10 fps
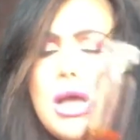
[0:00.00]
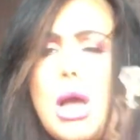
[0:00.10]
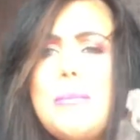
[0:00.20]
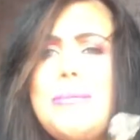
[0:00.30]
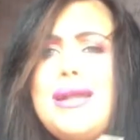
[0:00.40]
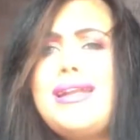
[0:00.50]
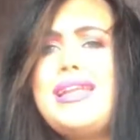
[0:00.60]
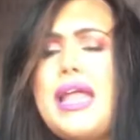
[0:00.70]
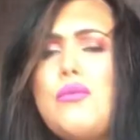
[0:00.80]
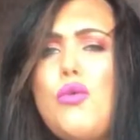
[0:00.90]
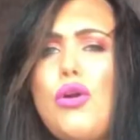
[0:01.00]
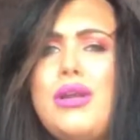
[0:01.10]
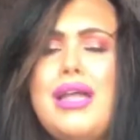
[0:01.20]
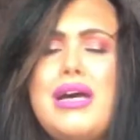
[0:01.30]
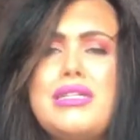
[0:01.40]
I mainly did wear it
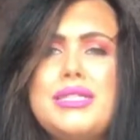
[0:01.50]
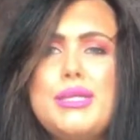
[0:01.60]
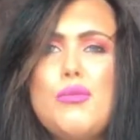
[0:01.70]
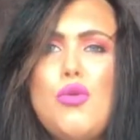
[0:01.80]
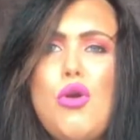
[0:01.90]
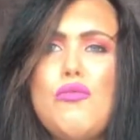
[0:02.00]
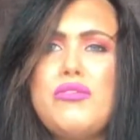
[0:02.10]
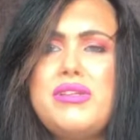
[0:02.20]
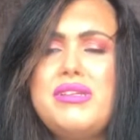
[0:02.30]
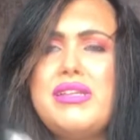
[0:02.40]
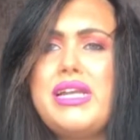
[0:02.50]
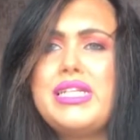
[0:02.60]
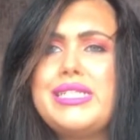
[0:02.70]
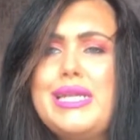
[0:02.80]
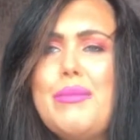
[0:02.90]
last year more often than
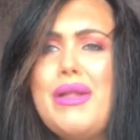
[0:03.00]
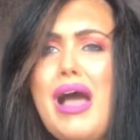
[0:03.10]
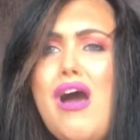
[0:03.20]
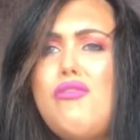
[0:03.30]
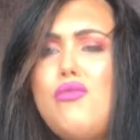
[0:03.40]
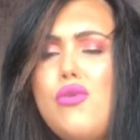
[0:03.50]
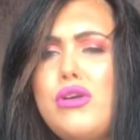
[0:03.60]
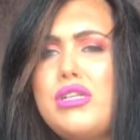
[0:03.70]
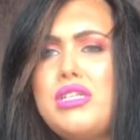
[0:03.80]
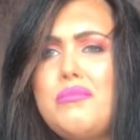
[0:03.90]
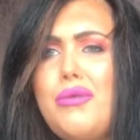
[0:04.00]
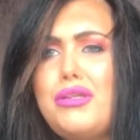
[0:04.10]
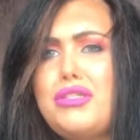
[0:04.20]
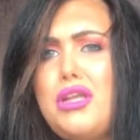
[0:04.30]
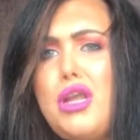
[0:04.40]
this year, but I have worn it,
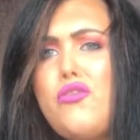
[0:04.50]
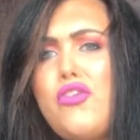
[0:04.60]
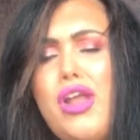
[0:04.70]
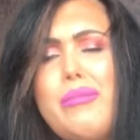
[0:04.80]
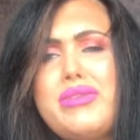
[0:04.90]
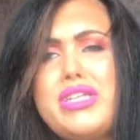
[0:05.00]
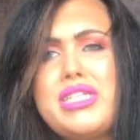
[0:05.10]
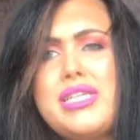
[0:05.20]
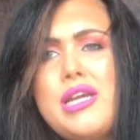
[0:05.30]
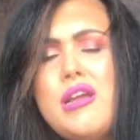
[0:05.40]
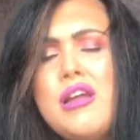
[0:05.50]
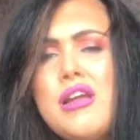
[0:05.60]
busted out a few times this year.